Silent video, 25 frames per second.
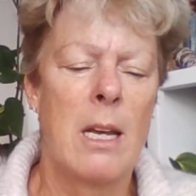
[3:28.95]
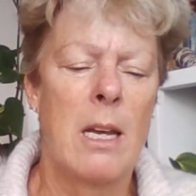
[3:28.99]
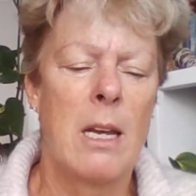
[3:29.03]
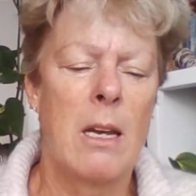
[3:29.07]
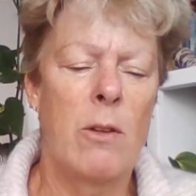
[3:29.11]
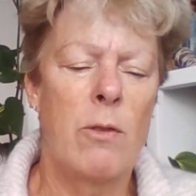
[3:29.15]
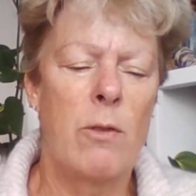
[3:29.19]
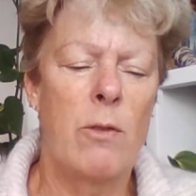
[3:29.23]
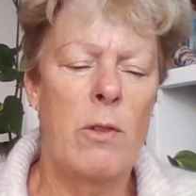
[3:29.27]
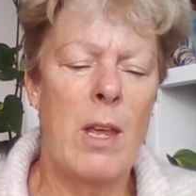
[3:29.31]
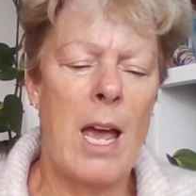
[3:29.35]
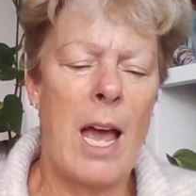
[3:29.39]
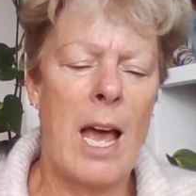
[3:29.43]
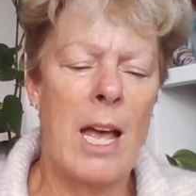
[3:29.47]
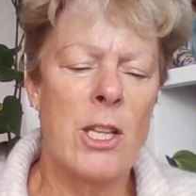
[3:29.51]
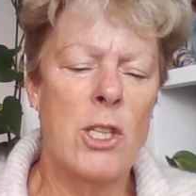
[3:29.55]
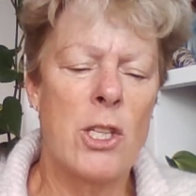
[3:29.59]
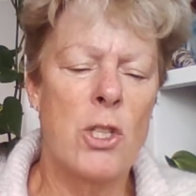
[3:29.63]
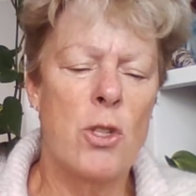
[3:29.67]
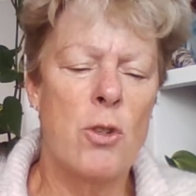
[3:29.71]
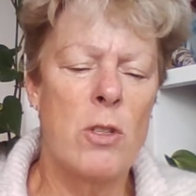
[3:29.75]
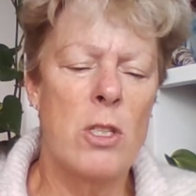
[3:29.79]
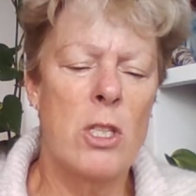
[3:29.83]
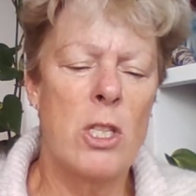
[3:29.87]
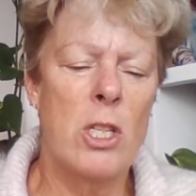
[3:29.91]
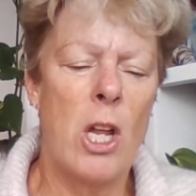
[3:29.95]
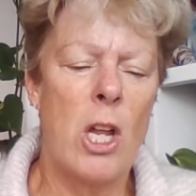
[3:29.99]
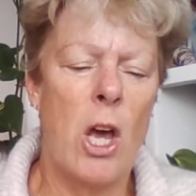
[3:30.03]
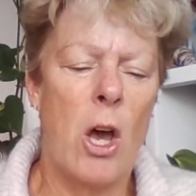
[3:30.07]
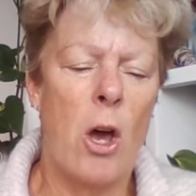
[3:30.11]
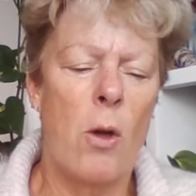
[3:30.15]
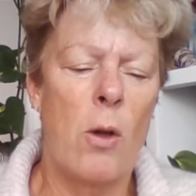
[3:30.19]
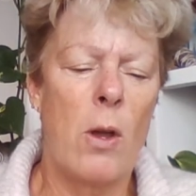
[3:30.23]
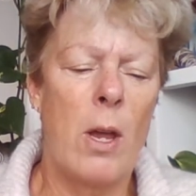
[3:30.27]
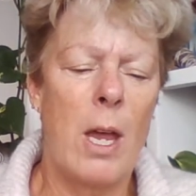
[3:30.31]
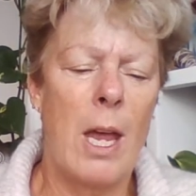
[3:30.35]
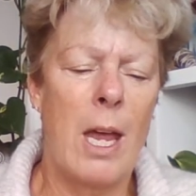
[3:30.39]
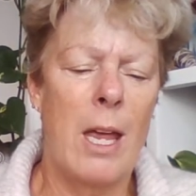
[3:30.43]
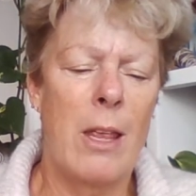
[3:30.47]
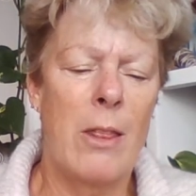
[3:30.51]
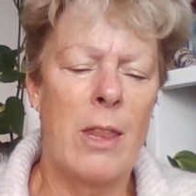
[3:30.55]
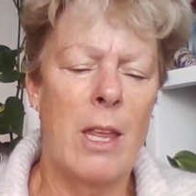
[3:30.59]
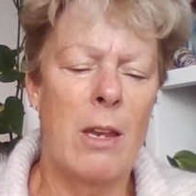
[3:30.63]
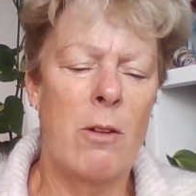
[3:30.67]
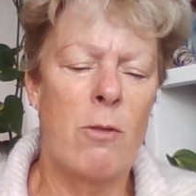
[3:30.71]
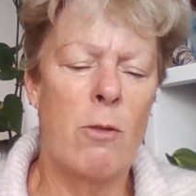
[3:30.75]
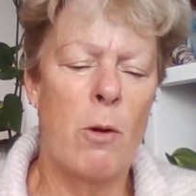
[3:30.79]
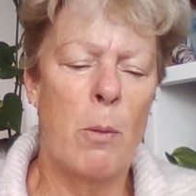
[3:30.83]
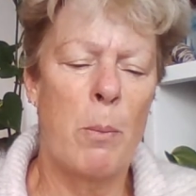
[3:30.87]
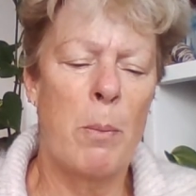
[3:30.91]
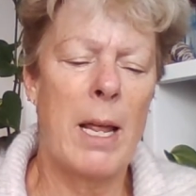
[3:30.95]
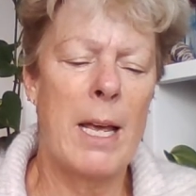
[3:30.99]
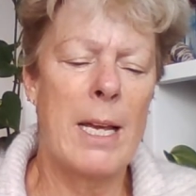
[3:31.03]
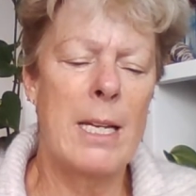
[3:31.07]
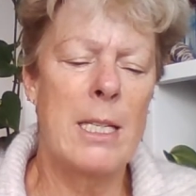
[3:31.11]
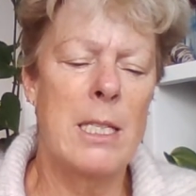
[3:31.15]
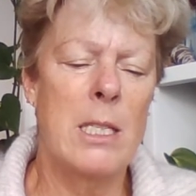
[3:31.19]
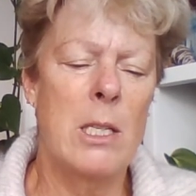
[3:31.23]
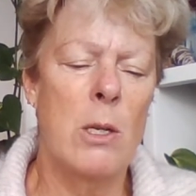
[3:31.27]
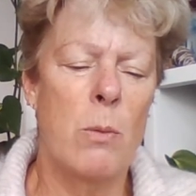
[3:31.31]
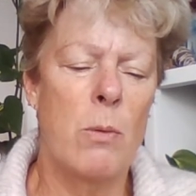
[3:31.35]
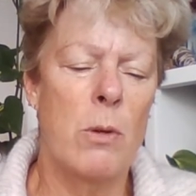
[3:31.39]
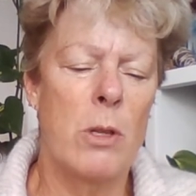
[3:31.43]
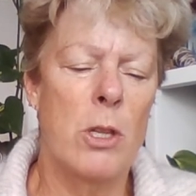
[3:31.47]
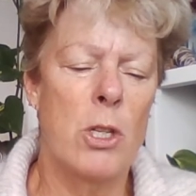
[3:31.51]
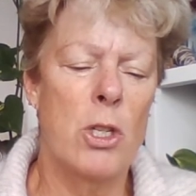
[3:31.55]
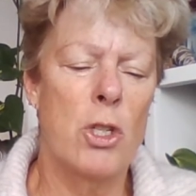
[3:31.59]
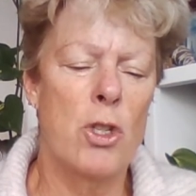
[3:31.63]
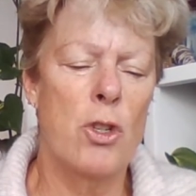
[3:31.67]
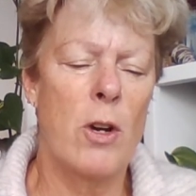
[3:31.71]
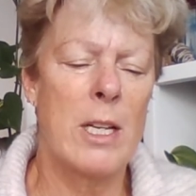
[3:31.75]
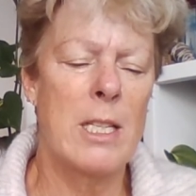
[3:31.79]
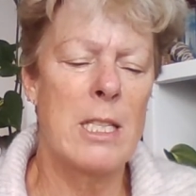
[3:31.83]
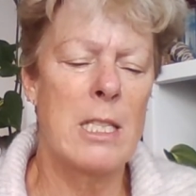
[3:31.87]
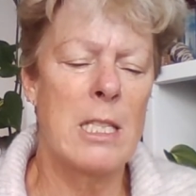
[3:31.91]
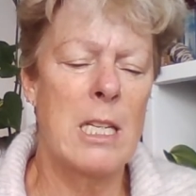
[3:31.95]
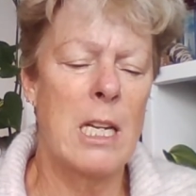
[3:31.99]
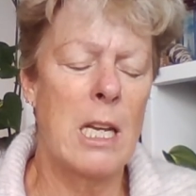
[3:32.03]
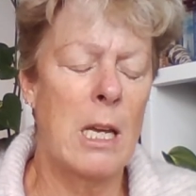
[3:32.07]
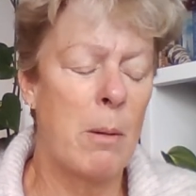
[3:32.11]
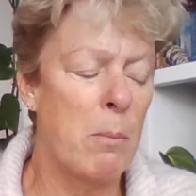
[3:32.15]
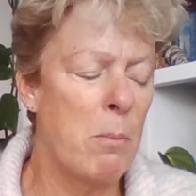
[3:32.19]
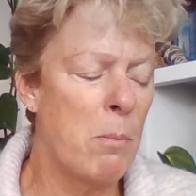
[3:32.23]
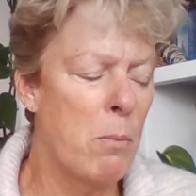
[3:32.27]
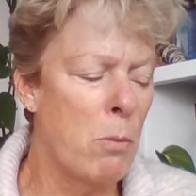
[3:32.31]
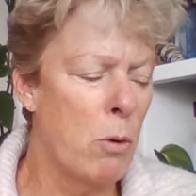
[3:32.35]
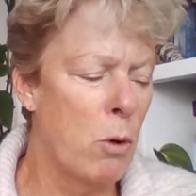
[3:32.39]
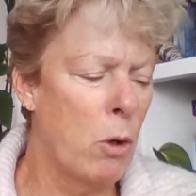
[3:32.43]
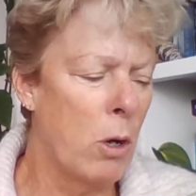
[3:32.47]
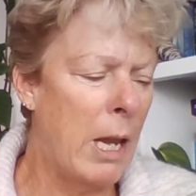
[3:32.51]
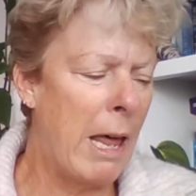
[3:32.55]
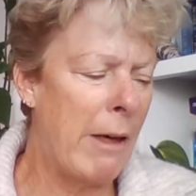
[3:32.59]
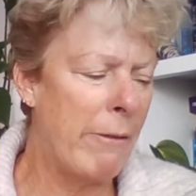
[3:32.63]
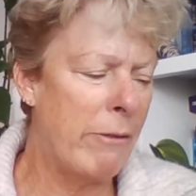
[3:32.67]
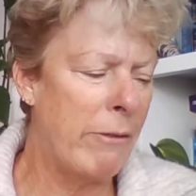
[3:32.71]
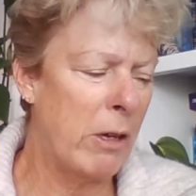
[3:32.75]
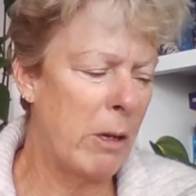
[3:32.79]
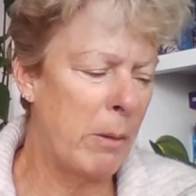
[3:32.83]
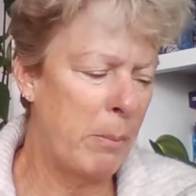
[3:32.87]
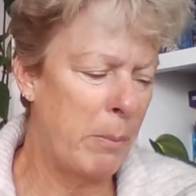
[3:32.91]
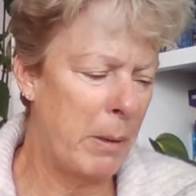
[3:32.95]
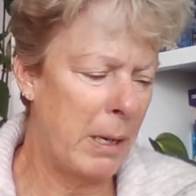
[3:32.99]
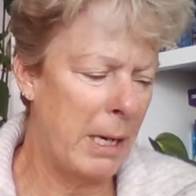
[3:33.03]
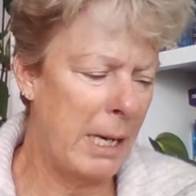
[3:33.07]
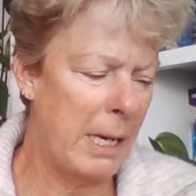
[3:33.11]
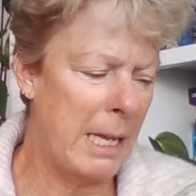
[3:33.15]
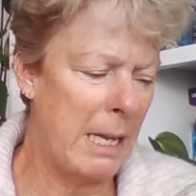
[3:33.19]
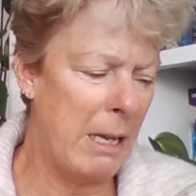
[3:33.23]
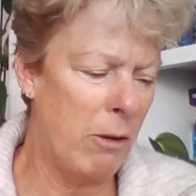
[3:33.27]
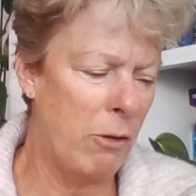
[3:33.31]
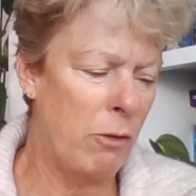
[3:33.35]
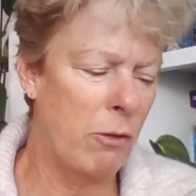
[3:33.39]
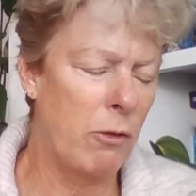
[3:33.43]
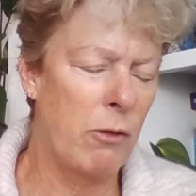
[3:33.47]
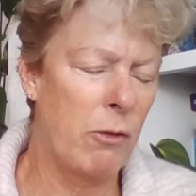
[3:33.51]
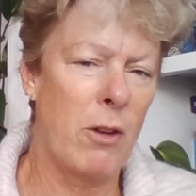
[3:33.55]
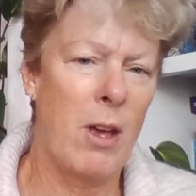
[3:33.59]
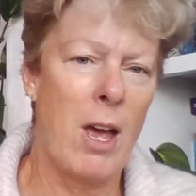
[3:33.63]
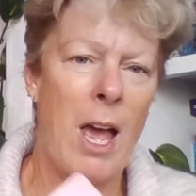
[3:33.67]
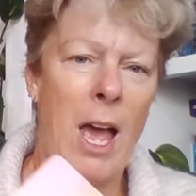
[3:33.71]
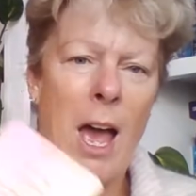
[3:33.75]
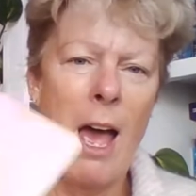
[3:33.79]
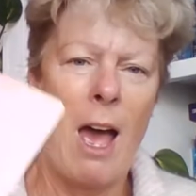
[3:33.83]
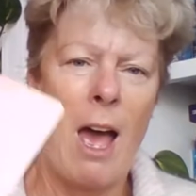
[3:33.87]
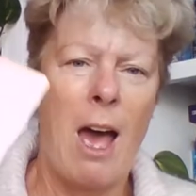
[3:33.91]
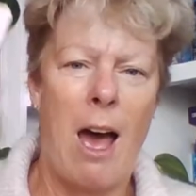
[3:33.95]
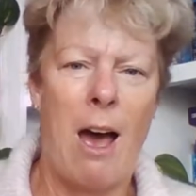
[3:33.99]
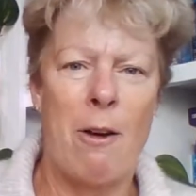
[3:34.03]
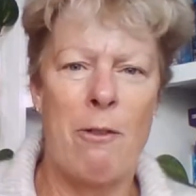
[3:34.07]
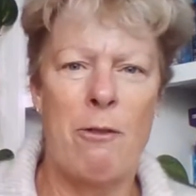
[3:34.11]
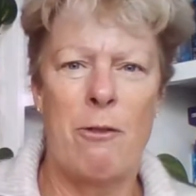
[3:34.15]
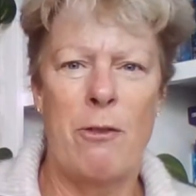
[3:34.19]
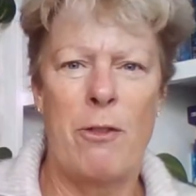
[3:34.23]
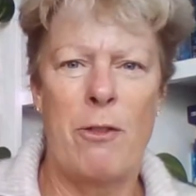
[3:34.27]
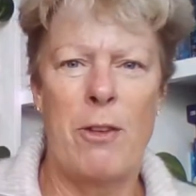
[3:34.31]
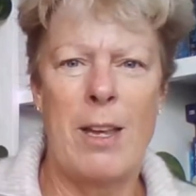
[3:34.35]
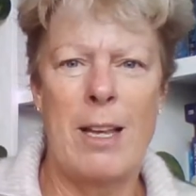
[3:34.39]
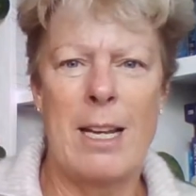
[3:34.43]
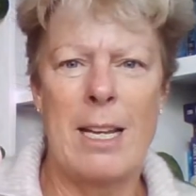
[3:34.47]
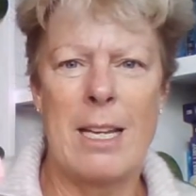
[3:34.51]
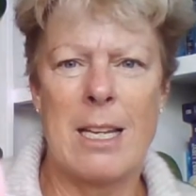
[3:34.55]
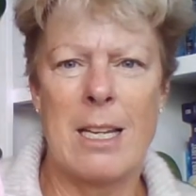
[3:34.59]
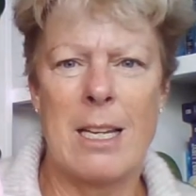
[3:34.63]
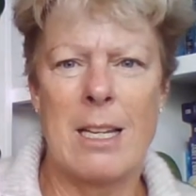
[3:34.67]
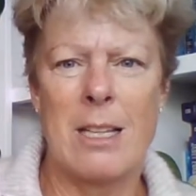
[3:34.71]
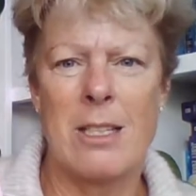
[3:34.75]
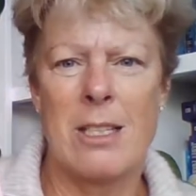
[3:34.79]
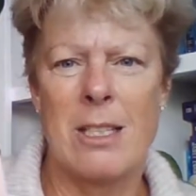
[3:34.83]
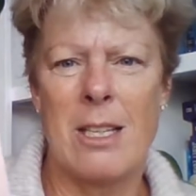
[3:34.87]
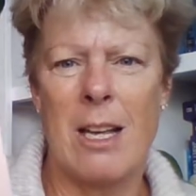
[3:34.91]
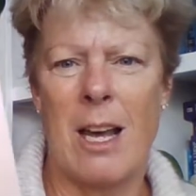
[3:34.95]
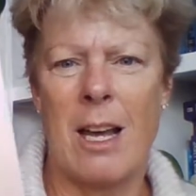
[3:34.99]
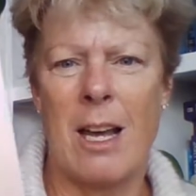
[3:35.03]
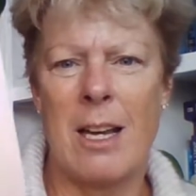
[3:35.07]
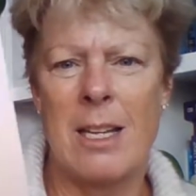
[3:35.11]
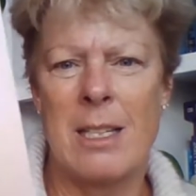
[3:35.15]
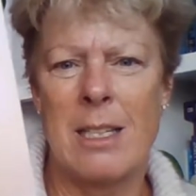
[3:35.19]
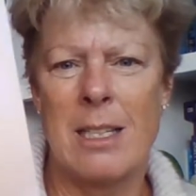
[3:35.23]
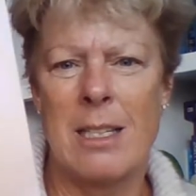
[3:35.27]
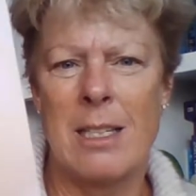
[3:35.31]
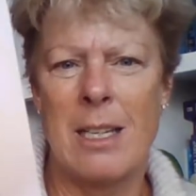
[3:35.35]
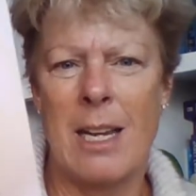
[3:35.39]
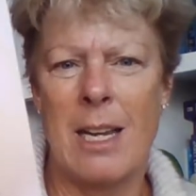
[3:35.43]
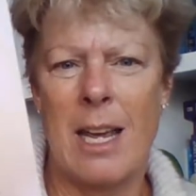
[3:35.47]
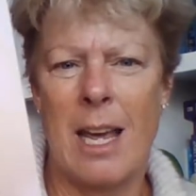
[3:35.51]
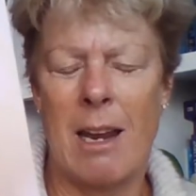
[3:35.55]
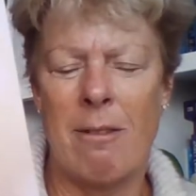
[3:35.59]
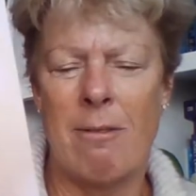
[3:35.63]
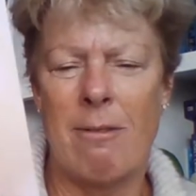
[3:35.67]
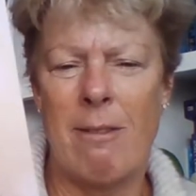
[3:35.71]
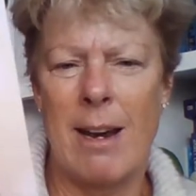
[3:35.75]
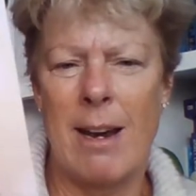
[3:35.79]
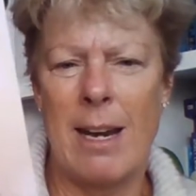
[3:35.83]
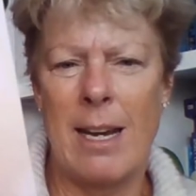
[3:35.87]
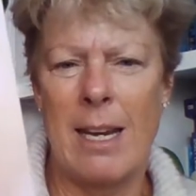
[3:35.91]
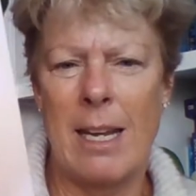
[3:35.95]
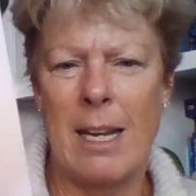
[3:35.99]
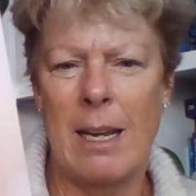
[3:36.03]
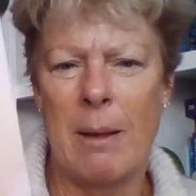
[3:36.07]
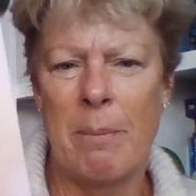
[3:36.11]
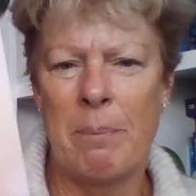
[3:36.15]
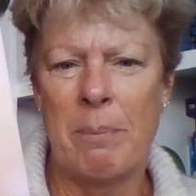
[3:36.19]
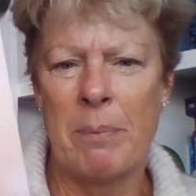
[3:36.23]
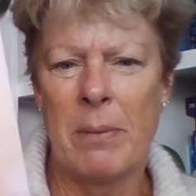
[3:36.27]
If the answer is no, then replace it with a trusting, more loving belief, a feeling excited and ready.